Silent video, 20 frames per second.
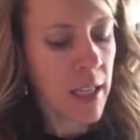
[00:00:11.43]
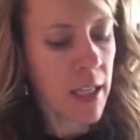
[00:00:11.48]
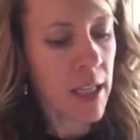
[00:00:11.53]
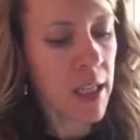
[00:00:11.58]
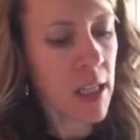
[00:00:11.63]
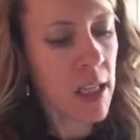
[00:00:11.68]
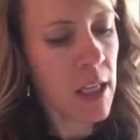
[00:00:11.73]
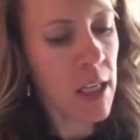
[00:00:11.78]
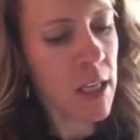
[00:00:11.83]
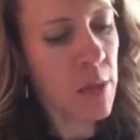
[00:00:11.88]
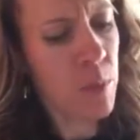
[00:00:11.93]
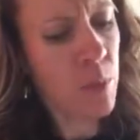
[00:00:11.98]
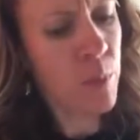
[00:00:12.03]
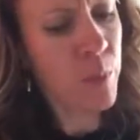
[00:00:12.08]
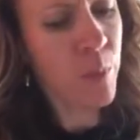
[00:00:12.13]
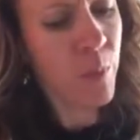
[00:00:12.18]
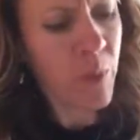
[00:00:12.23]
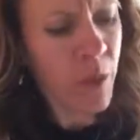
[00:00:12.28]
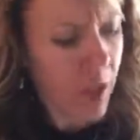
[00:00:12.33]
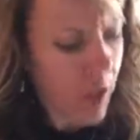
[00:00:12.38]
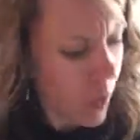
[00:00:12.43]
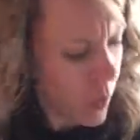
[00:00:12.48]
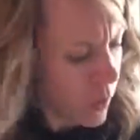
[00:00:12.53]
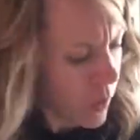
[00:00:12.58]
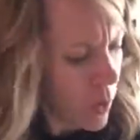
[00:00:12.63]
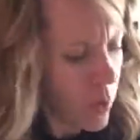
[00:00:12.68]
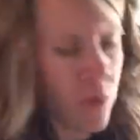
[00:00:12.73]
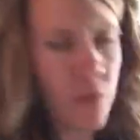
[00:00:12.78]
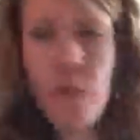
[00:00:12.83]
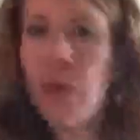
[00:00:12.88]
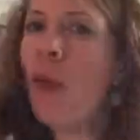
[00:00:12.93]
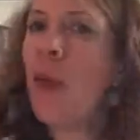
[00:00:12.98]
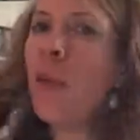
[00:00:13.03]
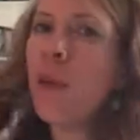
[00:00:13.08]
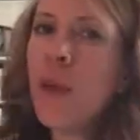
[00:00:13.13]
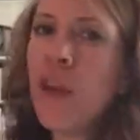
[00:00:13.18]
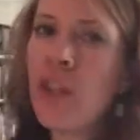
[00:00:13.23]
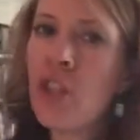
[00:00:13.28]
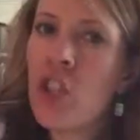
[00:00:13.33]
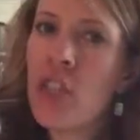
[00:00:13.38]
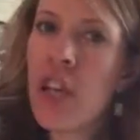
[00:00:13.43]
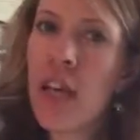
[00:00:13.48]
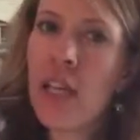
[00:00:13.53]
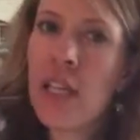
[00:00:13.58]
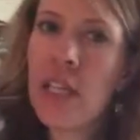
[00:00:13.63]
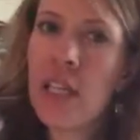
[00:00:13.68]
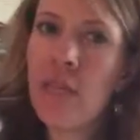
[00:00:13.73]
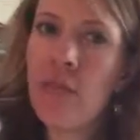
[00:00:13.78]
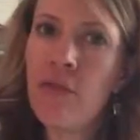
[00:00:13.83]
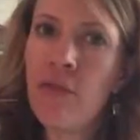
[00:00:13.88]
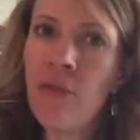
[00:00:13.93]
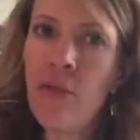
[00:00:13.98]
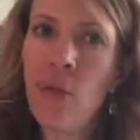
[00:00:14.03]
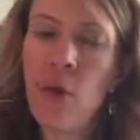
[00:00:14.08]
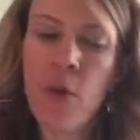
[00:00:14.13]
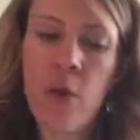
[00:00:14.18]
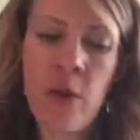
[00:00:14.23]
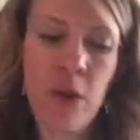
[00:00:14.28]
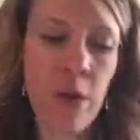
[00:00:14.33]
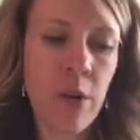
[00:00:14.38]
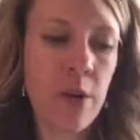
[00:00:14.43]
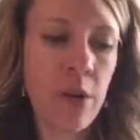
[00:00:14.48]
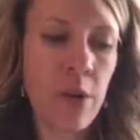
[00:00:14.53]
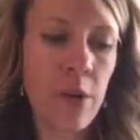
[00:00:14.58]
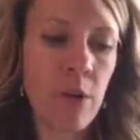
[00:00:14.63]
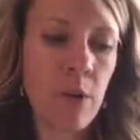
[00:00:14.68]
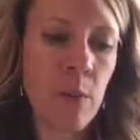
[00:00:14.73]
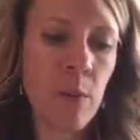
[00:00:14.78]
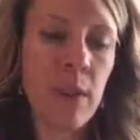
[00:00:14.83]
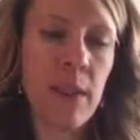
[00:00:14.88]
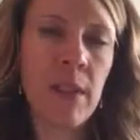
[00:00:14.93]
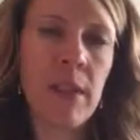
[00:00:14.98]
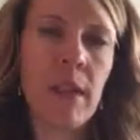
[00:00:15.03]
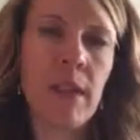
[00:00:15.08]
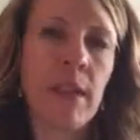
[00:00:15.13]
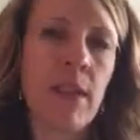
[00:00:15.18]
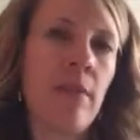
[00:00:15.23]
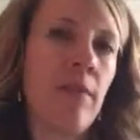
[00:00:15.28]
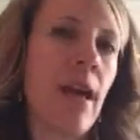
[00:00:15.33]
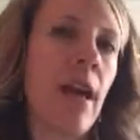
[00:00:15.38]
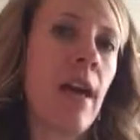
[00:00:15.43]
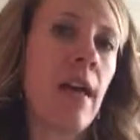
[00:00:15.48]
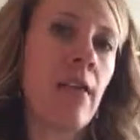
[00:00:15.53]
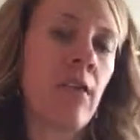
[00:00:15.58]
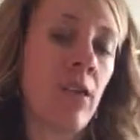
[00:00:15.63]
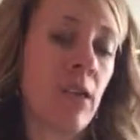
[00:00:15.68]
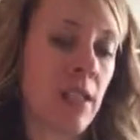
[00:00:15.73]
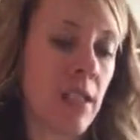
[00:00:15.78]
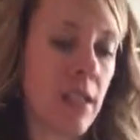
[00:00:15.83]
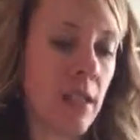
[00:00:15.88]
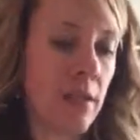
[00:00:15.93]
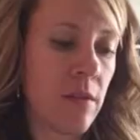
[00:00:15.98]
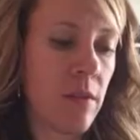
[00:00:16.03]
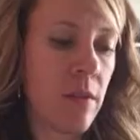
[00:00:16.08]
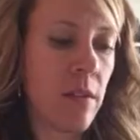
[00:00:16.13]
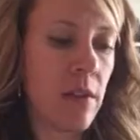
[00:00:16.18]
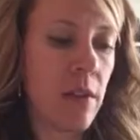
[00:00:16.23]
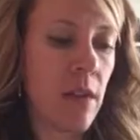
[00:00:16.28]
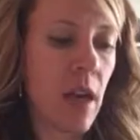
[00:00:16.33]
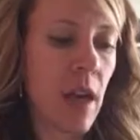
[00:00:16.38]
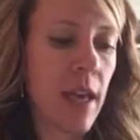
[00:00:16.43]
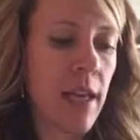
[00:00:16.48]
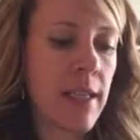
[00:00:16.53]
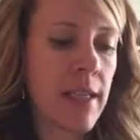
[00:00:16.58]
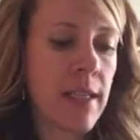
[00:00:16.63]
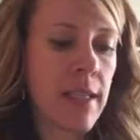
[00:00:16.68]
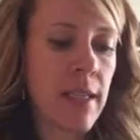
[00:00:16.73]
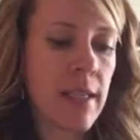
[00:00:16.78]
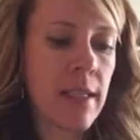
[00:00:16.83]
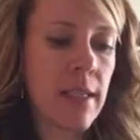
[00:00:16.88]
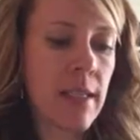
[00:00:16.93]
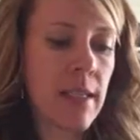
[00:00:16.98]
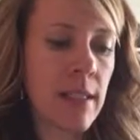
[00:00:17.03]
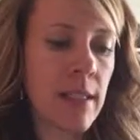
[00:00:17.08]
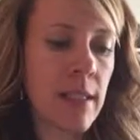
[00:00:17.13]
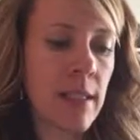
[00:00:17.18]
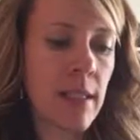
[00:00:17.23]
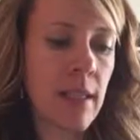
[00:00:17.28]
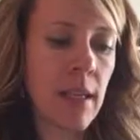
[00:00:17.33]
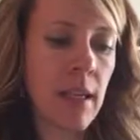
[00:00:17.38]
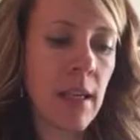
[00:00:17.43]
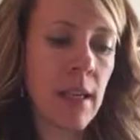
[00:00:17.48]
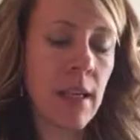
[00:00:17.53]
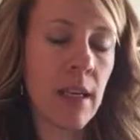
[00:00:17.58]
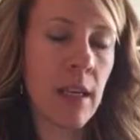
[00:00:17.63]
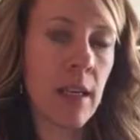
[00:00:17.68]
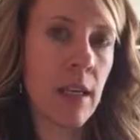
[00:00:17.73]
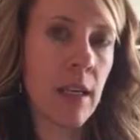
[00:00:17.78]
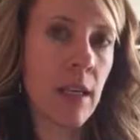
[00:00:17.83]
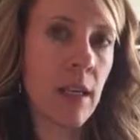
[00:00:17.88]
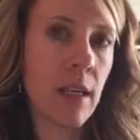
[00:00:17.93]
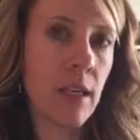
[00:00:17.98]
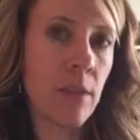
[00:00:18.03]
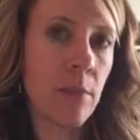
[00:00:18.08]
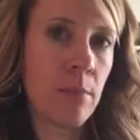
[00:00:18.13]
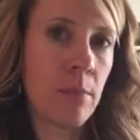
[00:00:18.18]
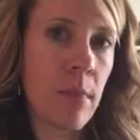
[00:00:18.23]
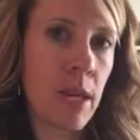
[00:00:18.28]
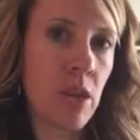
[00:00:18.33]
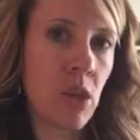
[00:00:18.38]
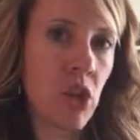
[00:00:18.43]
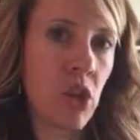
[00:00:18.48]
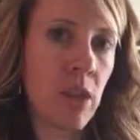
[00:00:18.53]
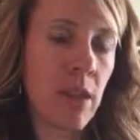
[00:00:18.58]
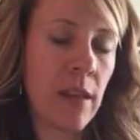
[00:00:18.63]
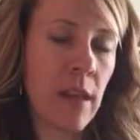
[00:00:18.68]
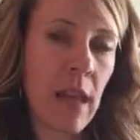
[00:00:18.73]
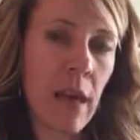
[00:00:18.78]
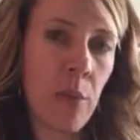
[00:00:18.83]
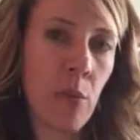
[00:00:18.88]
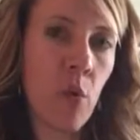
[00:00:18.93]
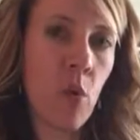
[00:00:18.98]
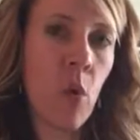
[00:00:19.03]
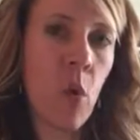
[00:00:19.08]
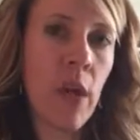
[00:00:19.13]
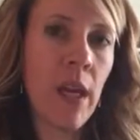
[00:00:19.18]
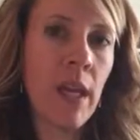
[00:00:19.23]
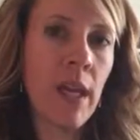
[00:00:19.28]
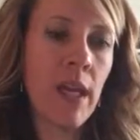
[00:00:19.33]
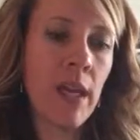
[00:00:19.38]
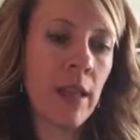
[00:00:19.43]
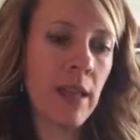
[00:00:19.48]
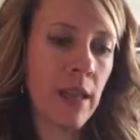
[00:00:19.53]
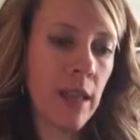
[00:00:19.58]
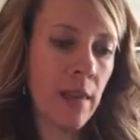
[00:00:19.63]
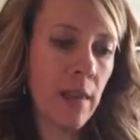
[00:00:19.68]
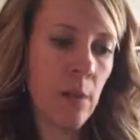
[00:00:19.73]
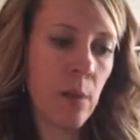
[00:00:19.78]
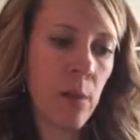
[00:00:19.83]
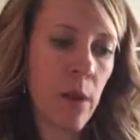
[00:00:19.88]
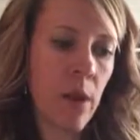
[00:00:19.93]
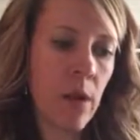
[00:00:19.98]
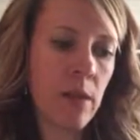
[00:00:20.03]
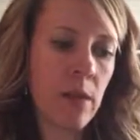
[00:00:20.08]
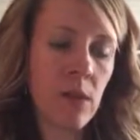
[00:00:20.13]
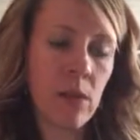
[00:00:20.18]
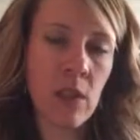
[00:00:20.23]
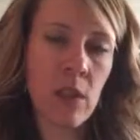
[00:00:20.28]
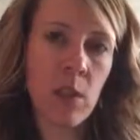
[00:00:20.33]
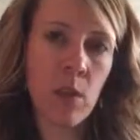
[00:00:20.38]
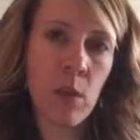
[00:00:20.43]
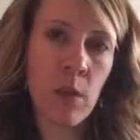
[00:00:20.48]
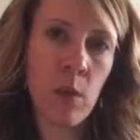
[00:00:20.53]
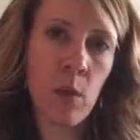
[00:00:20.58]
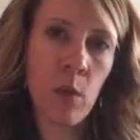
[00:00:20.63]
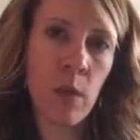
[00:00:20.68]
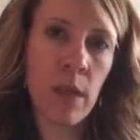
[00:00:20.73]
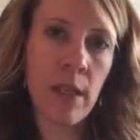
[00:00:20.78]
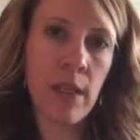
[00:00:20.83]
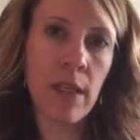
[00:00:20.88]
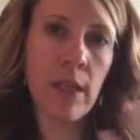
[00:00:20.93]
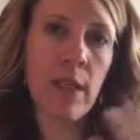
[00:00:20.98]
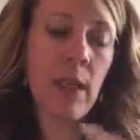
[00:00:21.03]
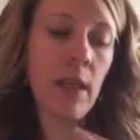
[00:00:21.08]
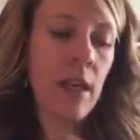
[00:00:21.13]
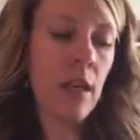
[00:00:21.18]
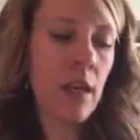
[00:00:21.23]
I went over on page 94 those possessive adjectives. I didn't mention that point in the box. There's 3 points.